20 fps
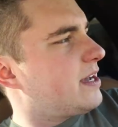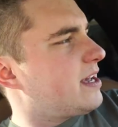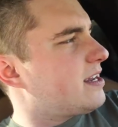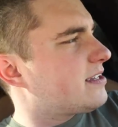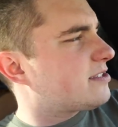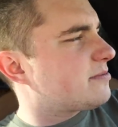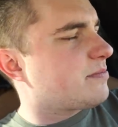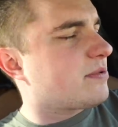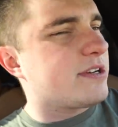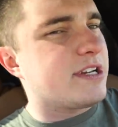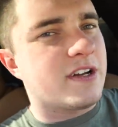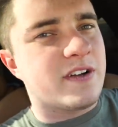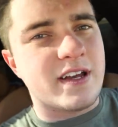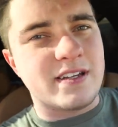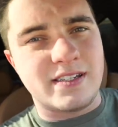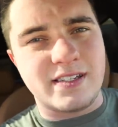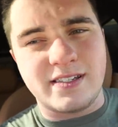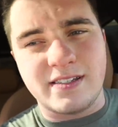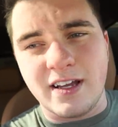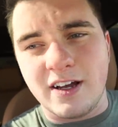We had some pretty
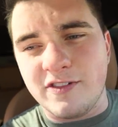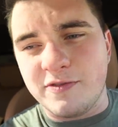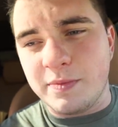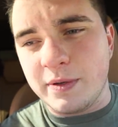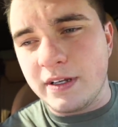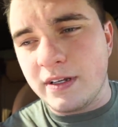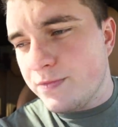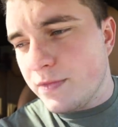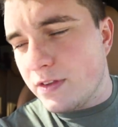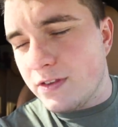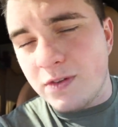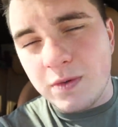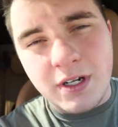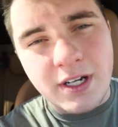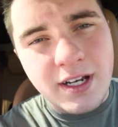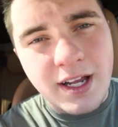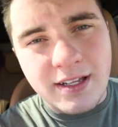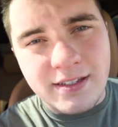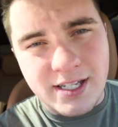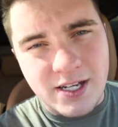crazy stuff, but in
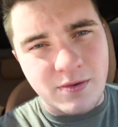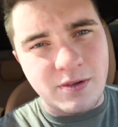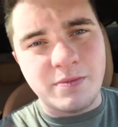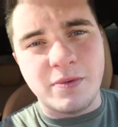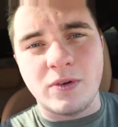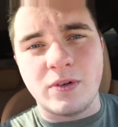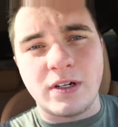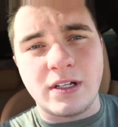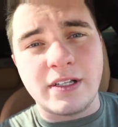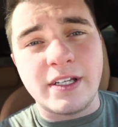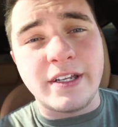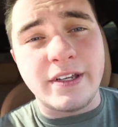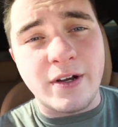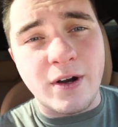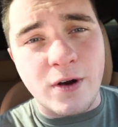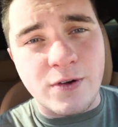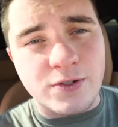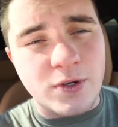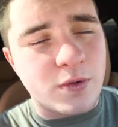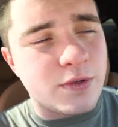2019 we build in clean
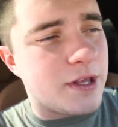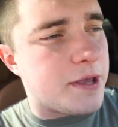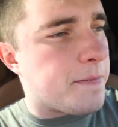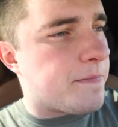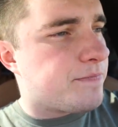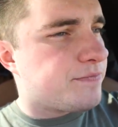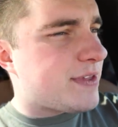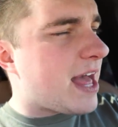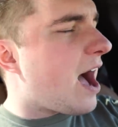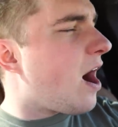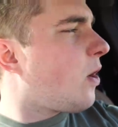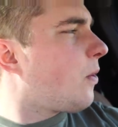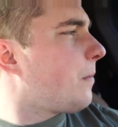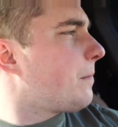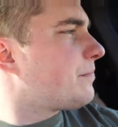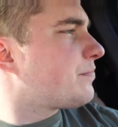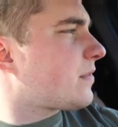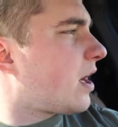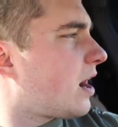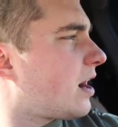cars only. Now,
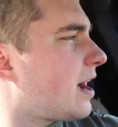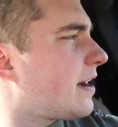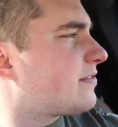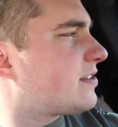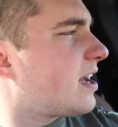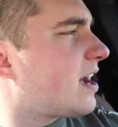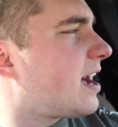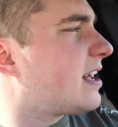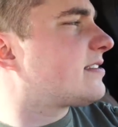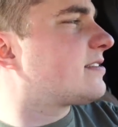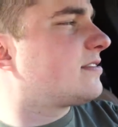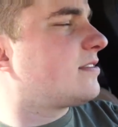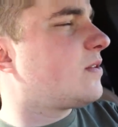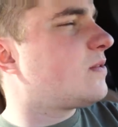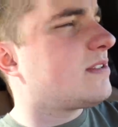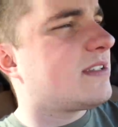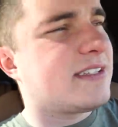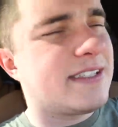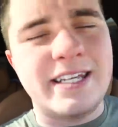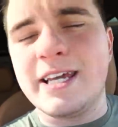I have to ask,
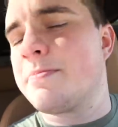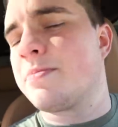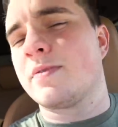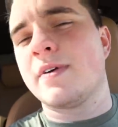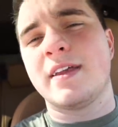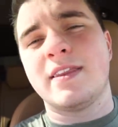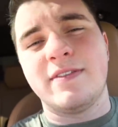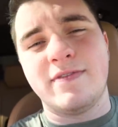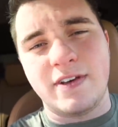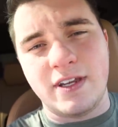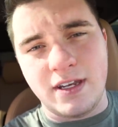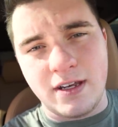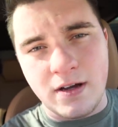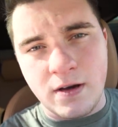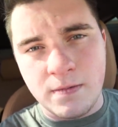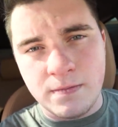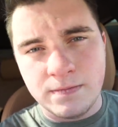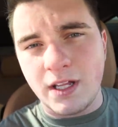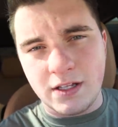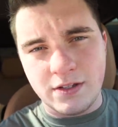don't skip around the
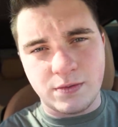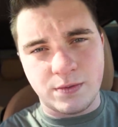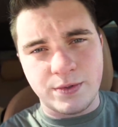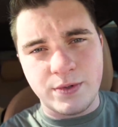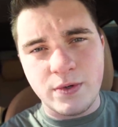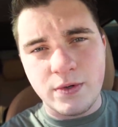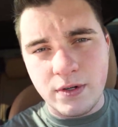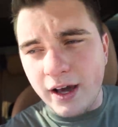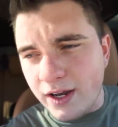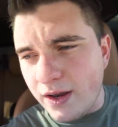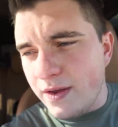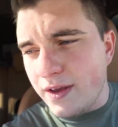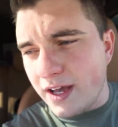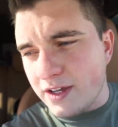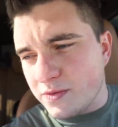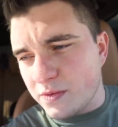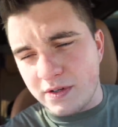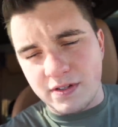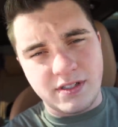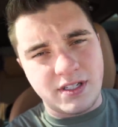video. That's rude. I know you
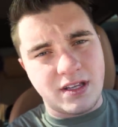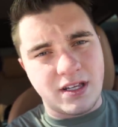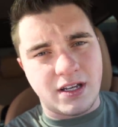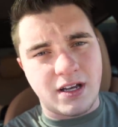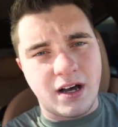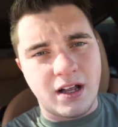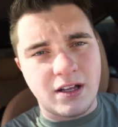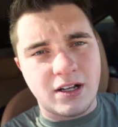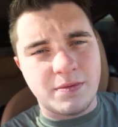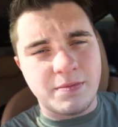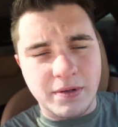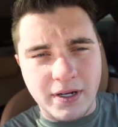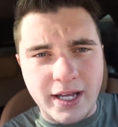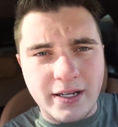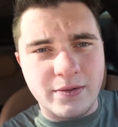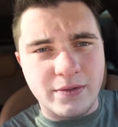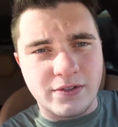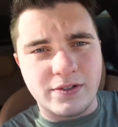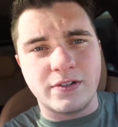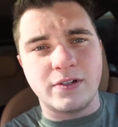guys want to see the color, but I
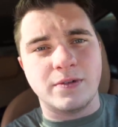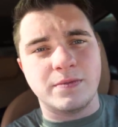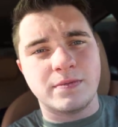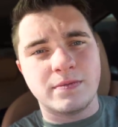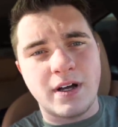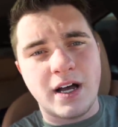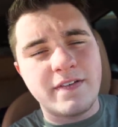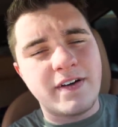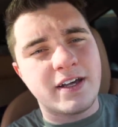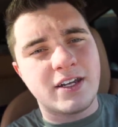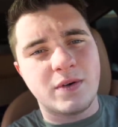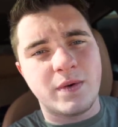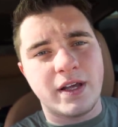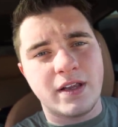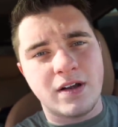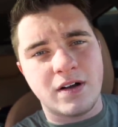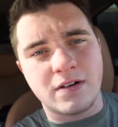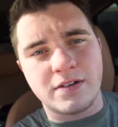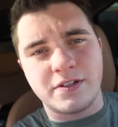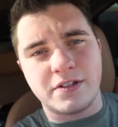do too. I've had to
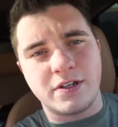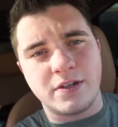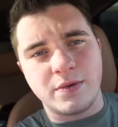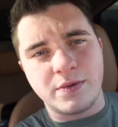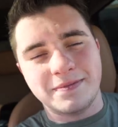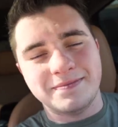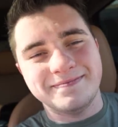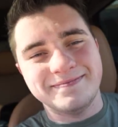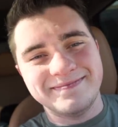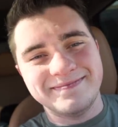wait longer than you.